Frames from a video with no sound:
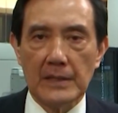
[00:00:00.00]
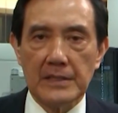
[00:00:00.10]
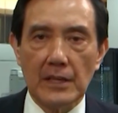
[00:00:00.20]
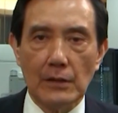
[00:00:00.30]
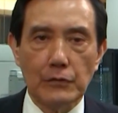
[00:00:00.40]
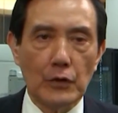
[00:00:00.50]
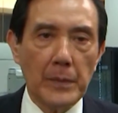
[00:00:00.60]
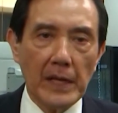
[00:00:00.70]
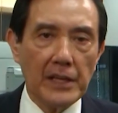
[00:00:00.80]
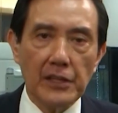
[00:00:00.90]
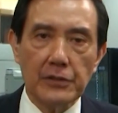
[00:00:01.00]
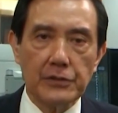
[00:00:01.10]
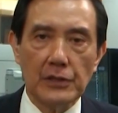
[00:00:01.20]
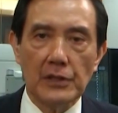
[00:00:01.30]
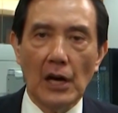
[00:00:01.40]
So for many years,
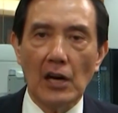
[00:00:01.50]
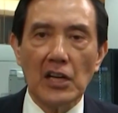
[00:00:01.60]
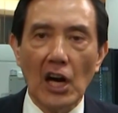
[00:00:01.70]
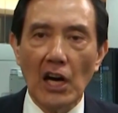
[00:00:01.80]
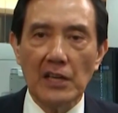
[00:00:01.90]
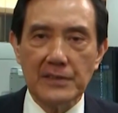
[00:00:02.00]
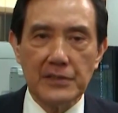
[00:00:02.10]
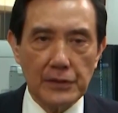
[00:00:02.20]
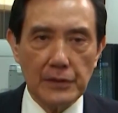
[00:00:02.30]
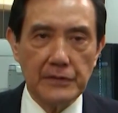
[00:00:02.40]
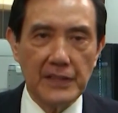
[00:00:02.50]
Hong Kong served